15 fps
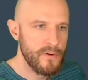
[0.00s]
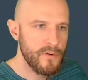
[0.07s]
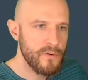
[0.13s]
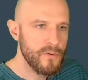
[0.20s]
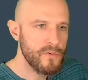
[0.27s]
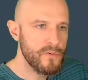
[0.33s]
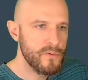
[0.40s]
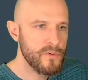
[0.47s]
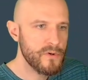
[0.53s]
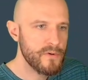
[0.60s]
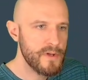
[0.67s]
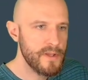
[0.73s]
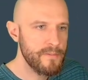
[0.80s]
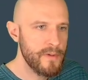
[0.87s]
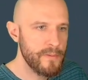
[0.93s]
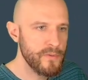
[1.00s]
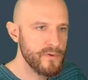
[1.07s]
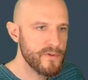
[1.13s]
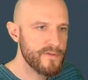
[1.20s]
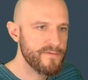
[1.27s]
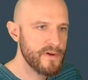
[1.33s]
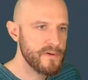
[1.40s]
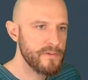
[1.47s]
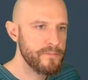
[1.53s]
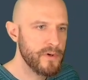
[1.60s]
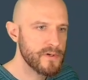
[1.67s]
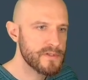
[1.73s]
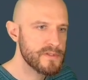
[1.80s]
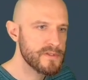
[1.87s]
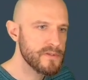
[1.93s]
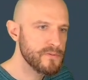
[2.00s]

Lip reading: All green memos found in boxes in the